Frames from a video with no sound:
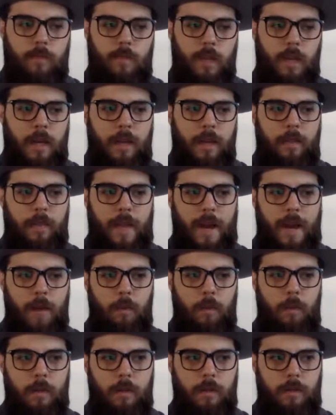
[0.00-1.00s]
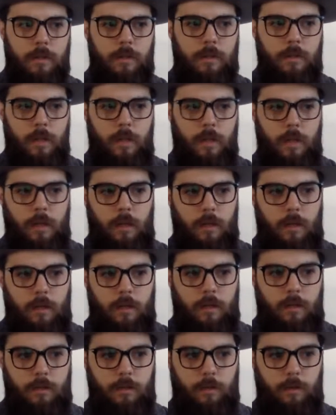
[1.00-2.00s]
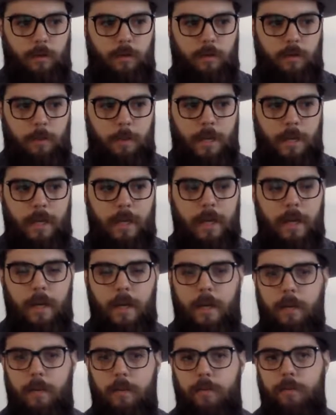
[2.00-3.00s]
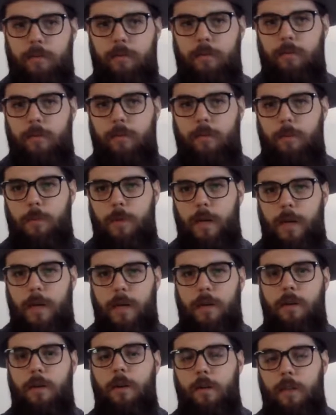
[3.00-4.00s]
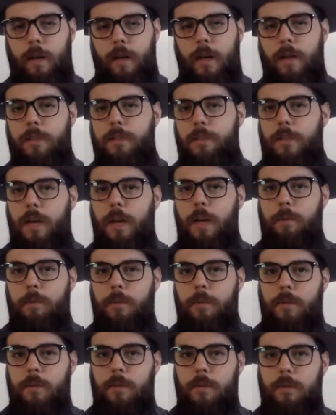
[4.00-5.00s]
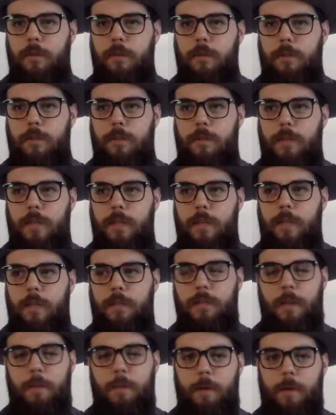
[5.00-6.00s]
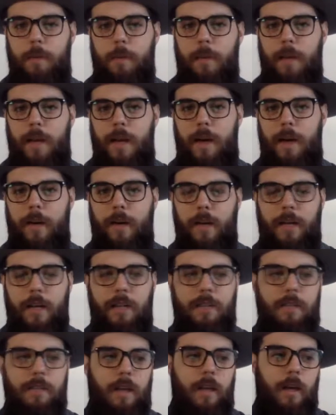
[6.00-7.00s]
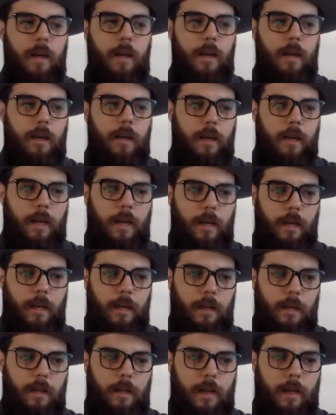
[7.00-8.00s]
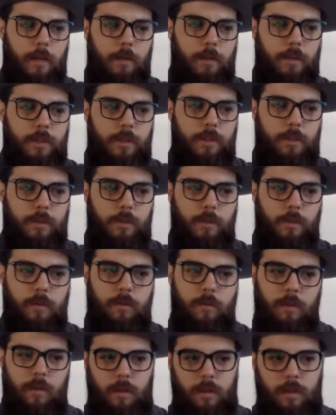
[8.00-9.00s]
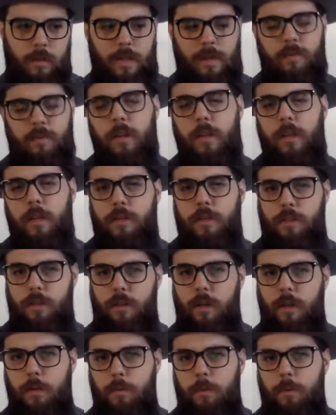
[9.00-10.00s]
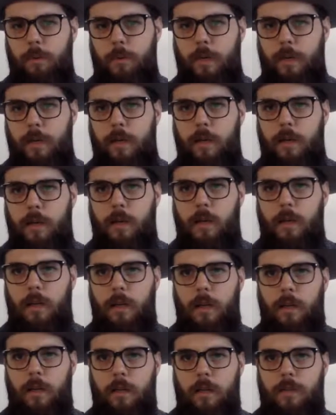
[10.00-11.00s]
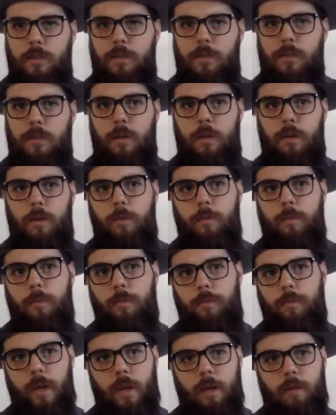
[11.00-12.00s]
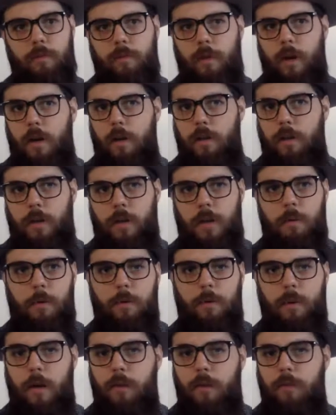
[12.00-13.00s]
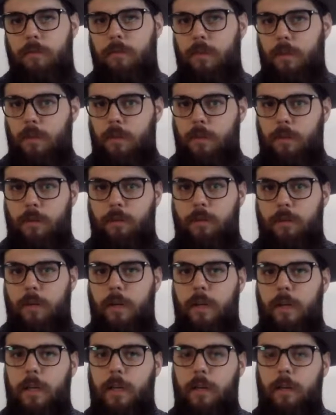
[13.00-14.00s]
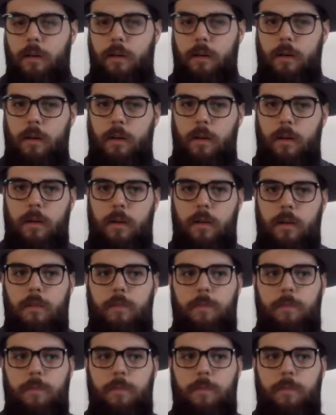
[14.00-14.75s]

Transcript: And that was sort of the beginning of what I call the next chapter, which is like the chapter I'm in now, I guess. And that was just sort of definitely a turning point. And then so I followed him around for a little over a year and